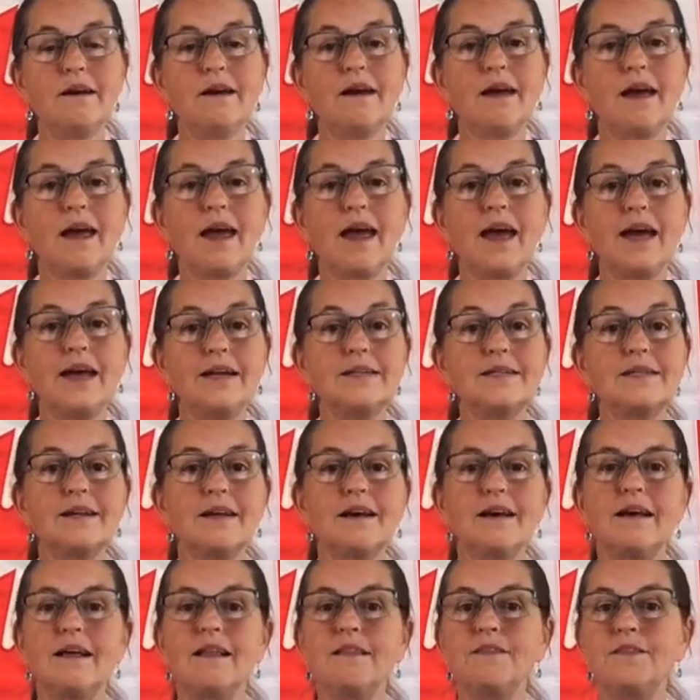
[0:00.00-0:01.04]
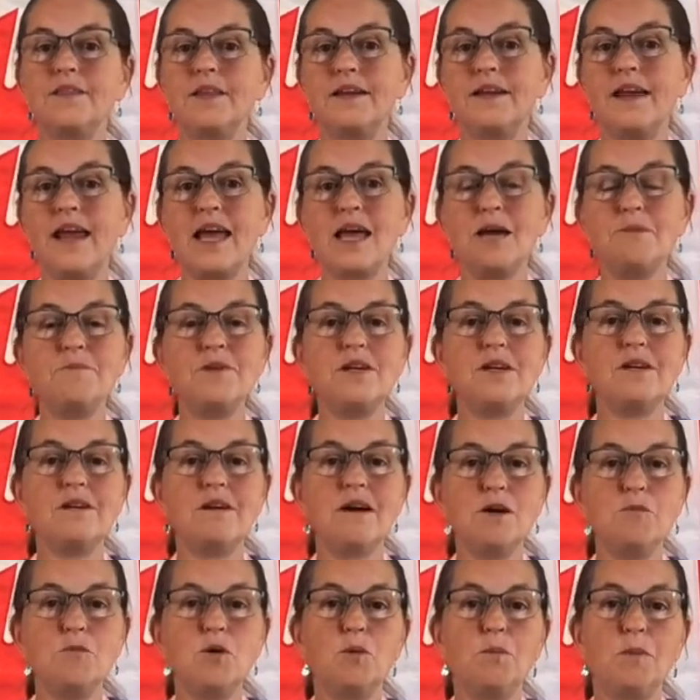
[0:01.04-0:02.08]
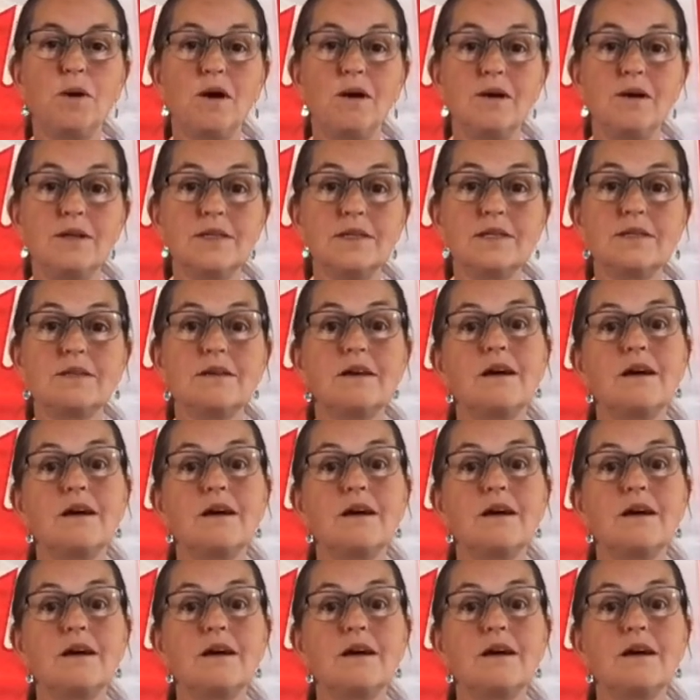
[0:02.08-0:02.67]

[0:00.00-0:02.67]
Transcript: and the name Nanaimo Bars